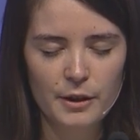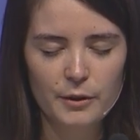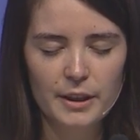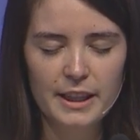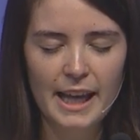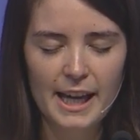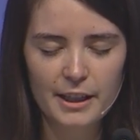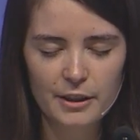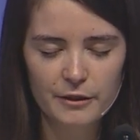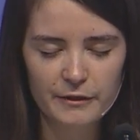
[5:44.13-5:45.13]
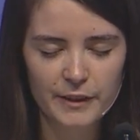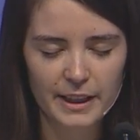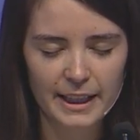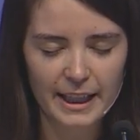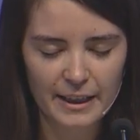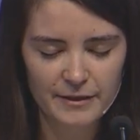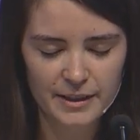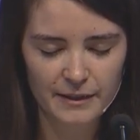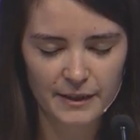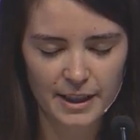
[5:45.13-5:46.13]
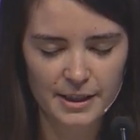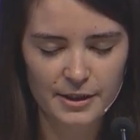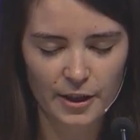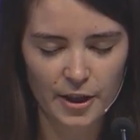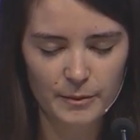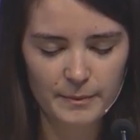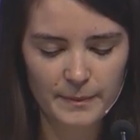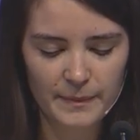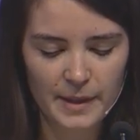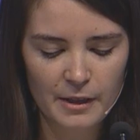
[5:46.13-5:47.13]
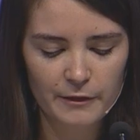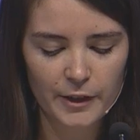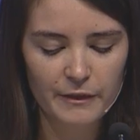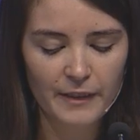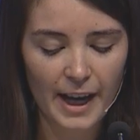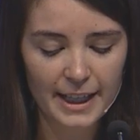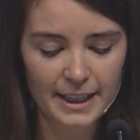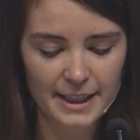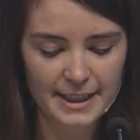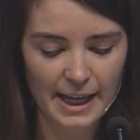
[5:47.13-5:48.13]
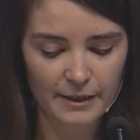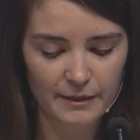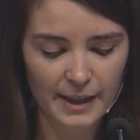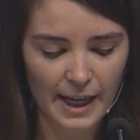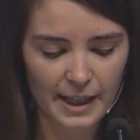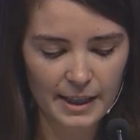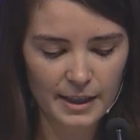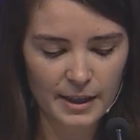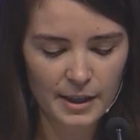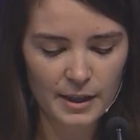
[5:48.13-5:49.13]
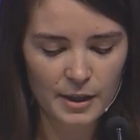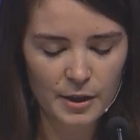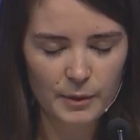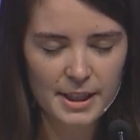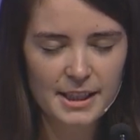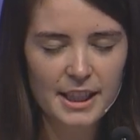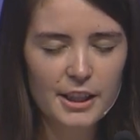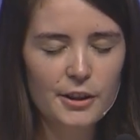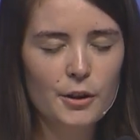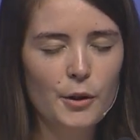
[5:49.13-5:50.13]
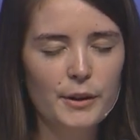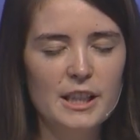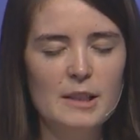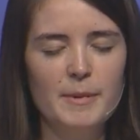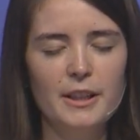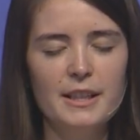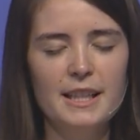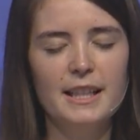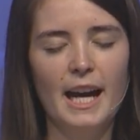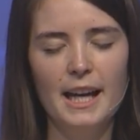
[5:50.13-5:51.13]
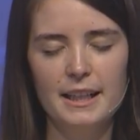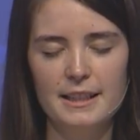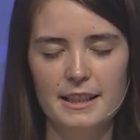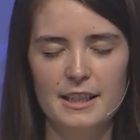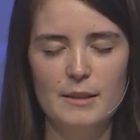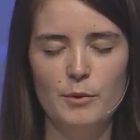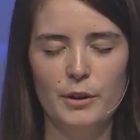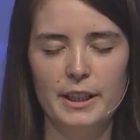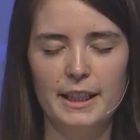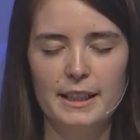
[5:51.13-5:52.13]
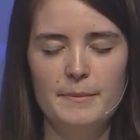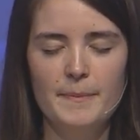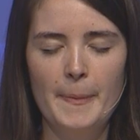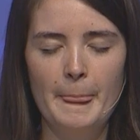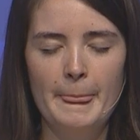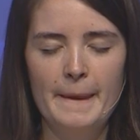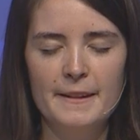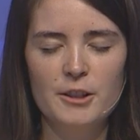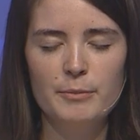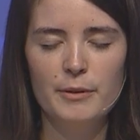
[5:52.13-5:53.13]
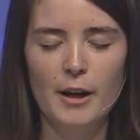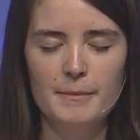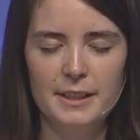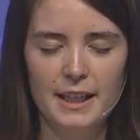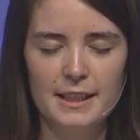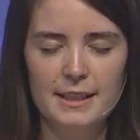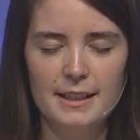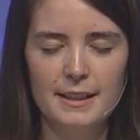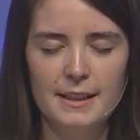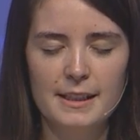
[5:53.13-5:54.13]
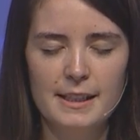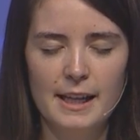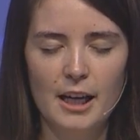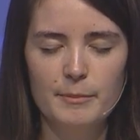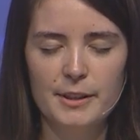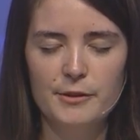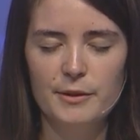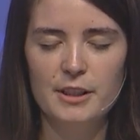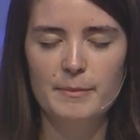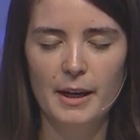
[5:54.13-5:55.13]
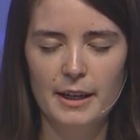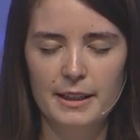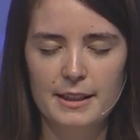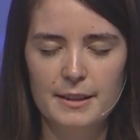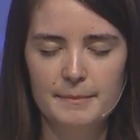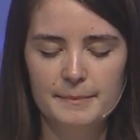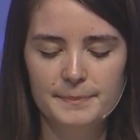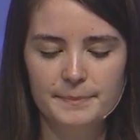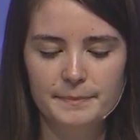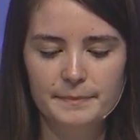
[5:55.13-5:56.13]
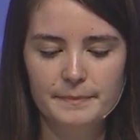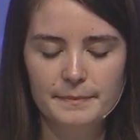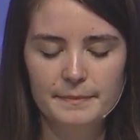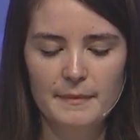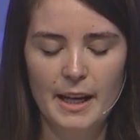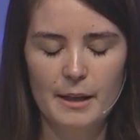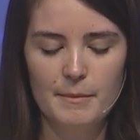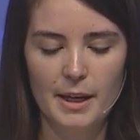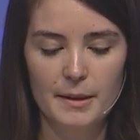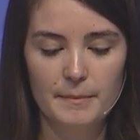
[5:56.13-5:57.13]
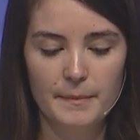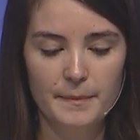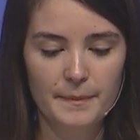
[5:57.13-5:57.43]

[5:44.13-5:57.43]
Lord, thank you for the gift of this psalm, for inviting us out of that. We seek your Holy Spirit to guide us this morning, to prompt us, help us respond. Amen.